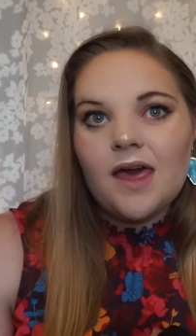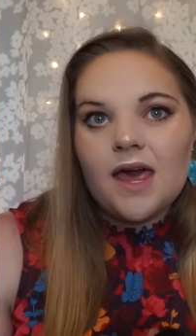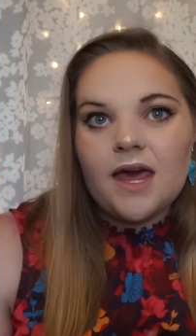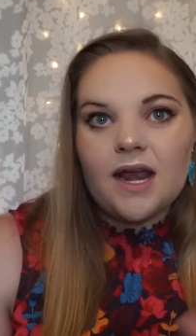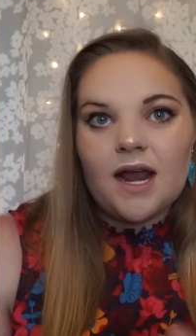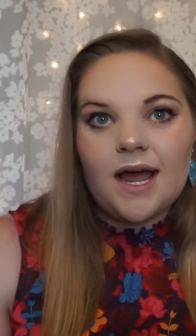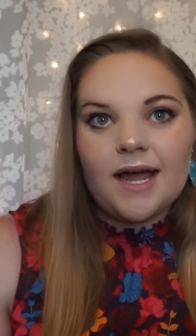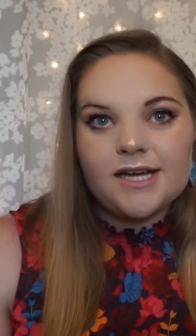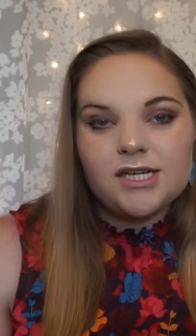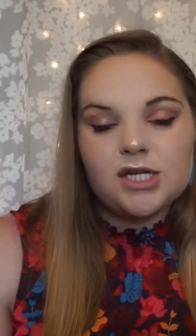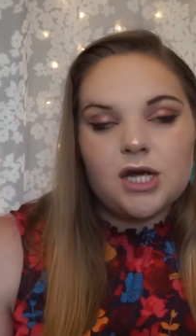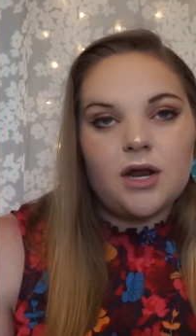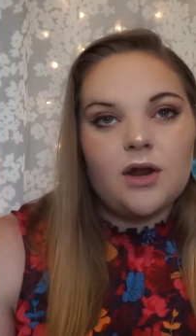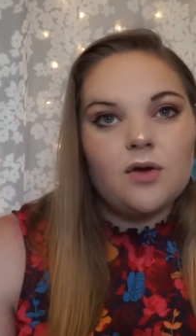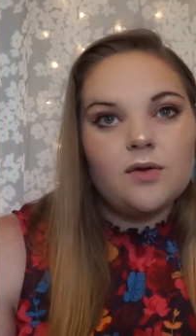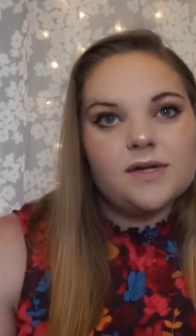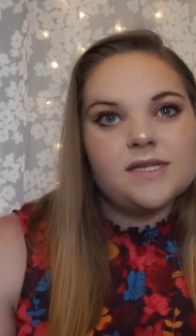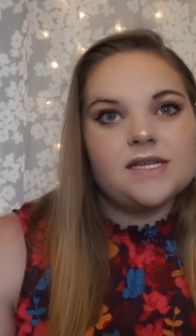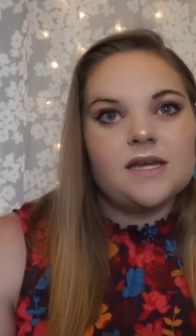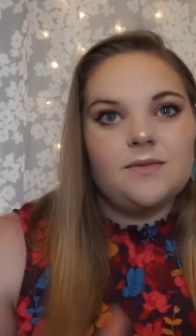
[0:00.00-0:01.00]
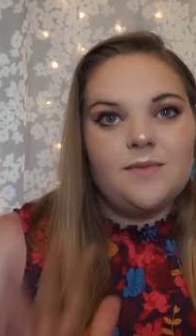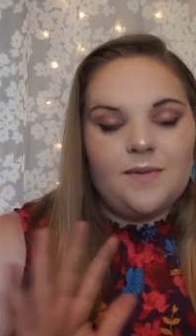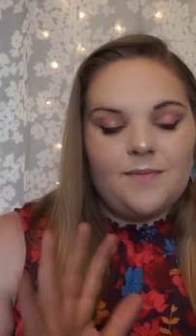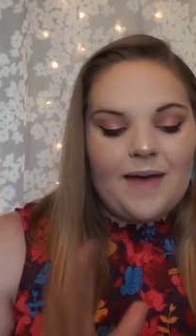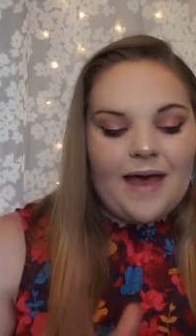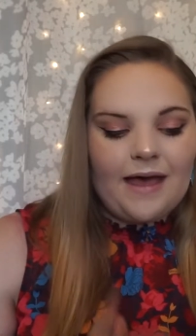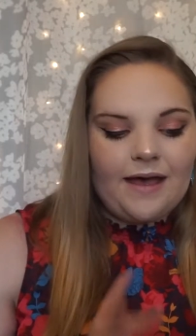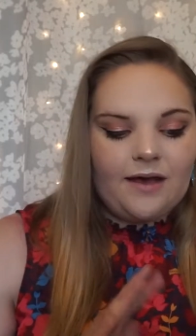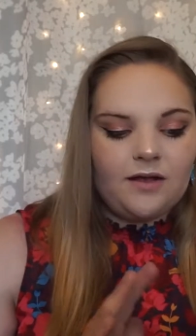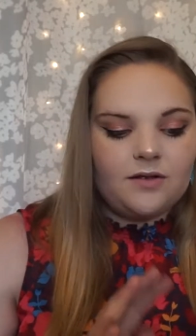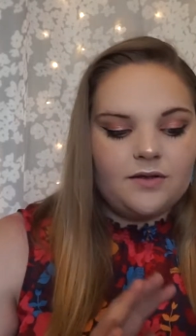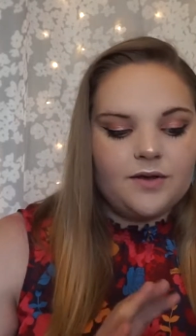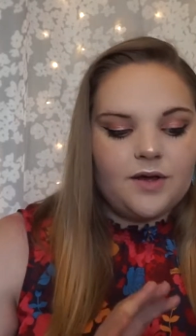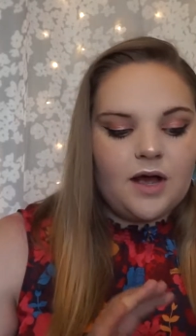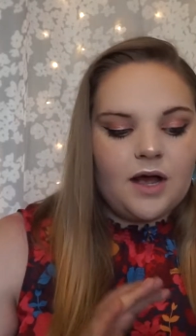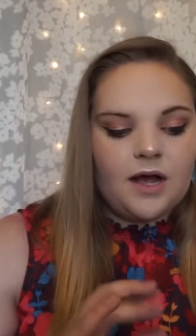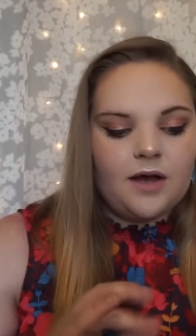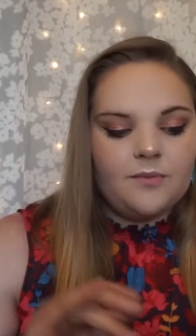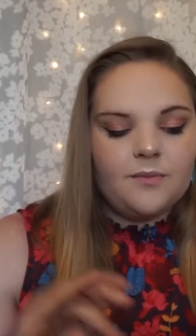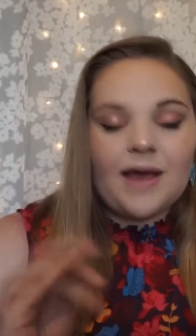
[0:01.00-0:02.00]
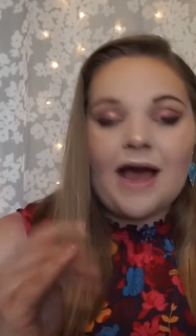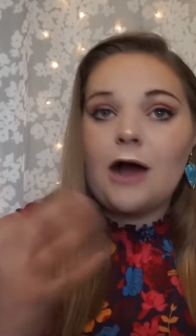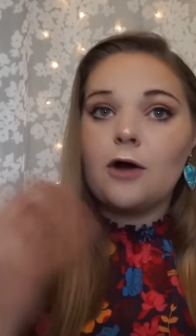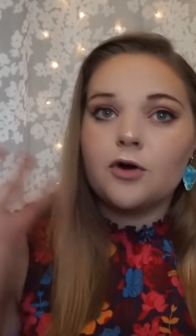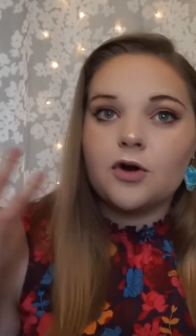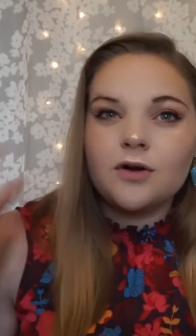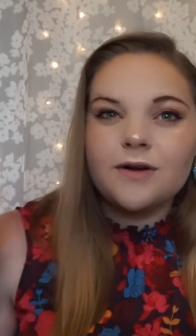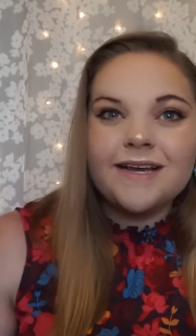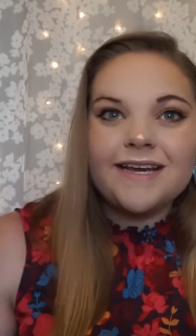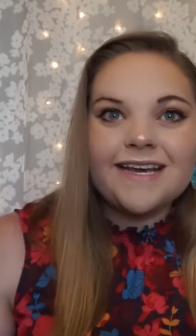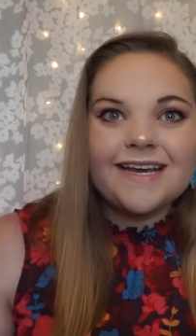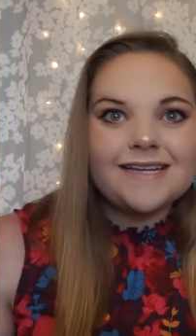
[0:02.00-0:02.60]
an eyeshadow or it's gonna be powdery.